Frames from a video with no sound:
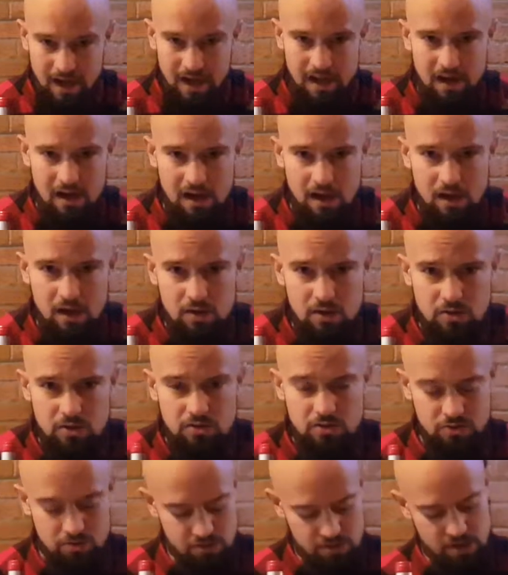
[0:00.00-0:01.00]

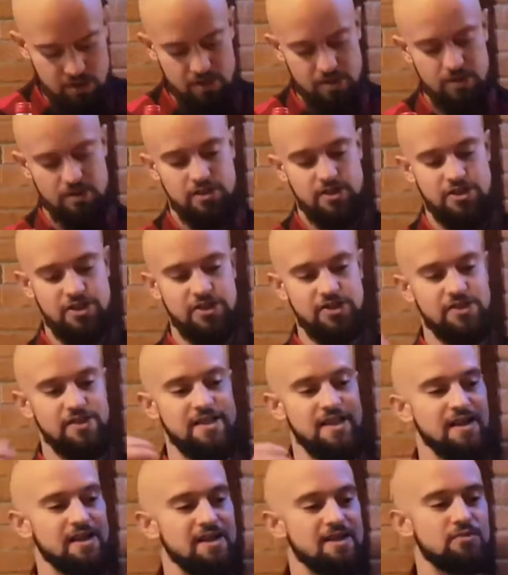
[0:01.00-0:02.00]
Hello!
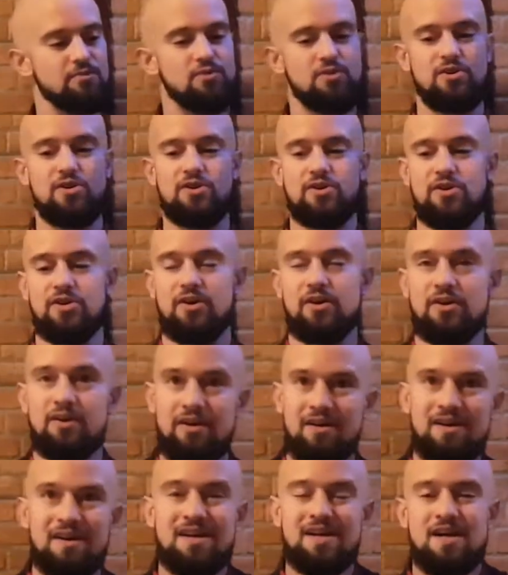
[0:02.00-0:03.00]
Today we're
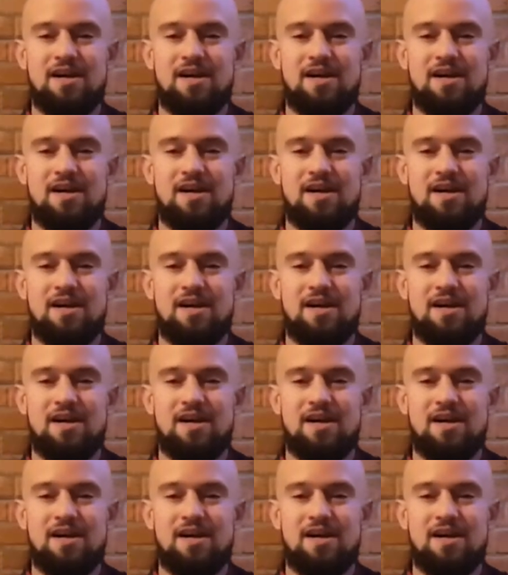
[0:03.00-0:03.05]
gonna